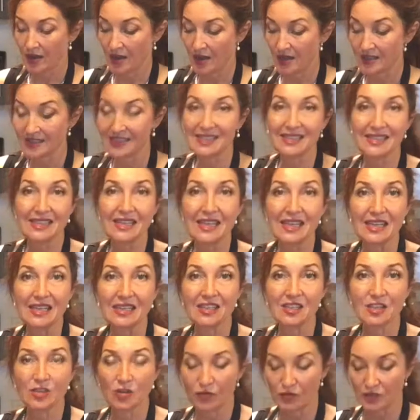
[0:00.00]

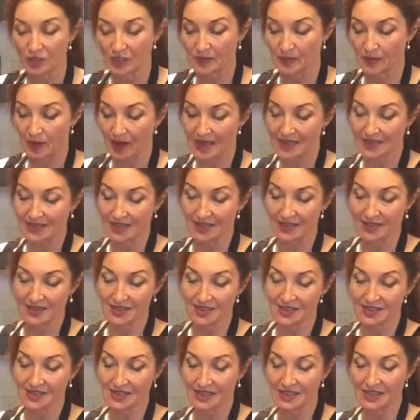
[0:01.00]
seeds of a spice. Like this
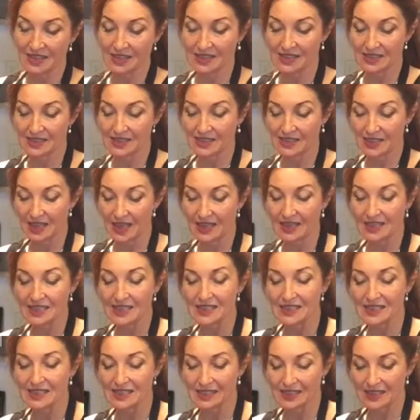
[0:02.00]
is
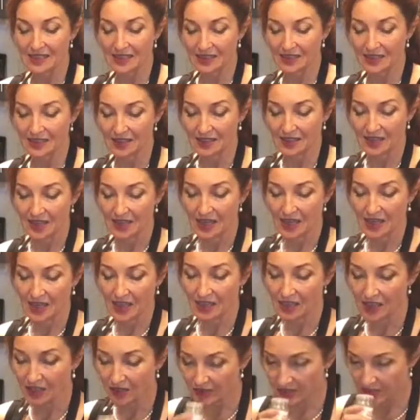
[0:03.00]
anise seed, and
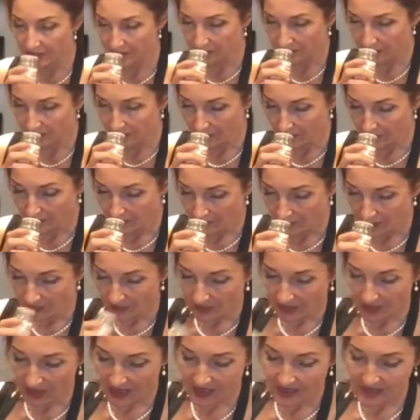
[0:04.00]
it gives
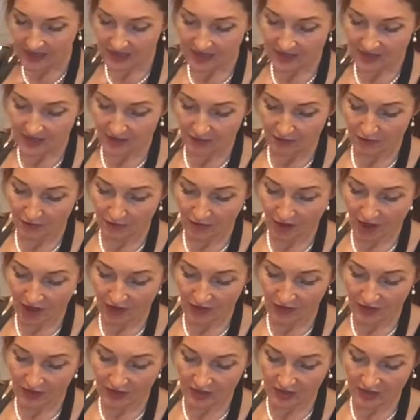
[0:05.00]
nice,
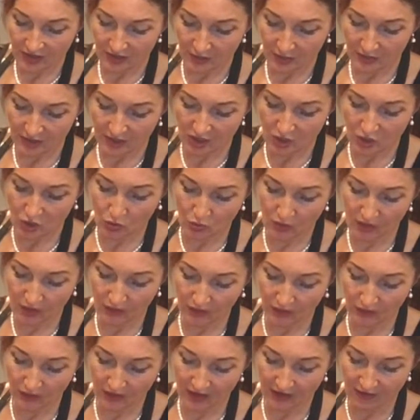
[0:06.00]
fragrant, little bit sweet
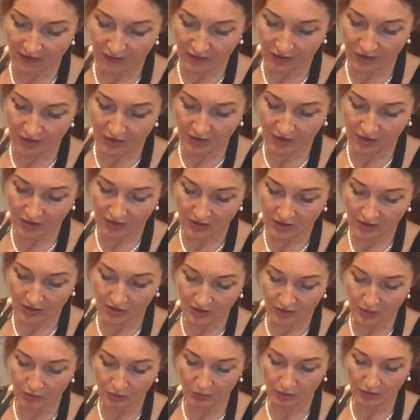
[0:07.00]
flavor. I'm
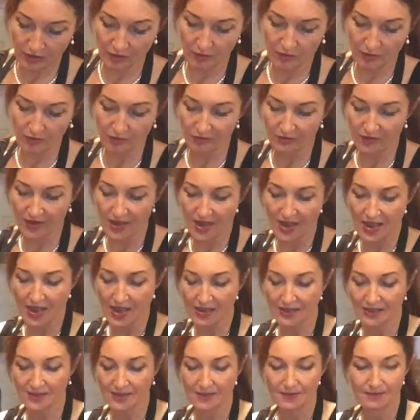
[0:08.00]
gonna put a little bit of
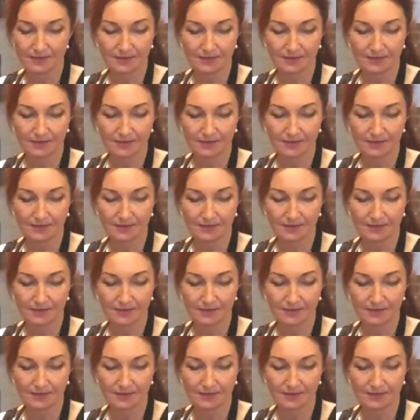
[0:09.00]
that,